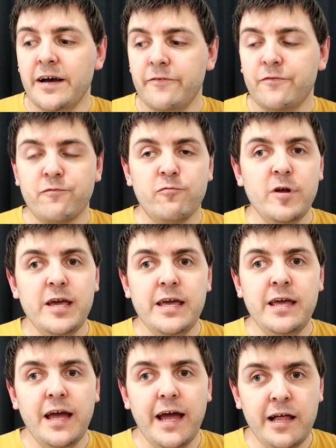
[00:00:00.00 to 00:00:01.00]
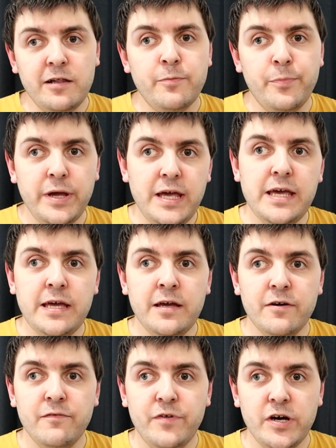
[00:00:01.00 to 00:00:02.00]
free LP
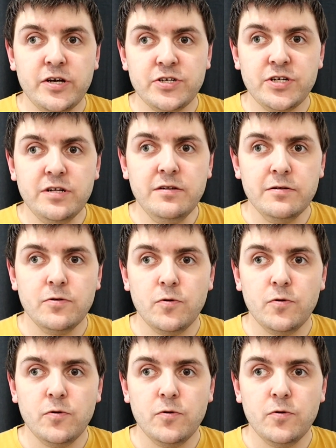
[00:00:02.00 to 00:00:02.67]
version?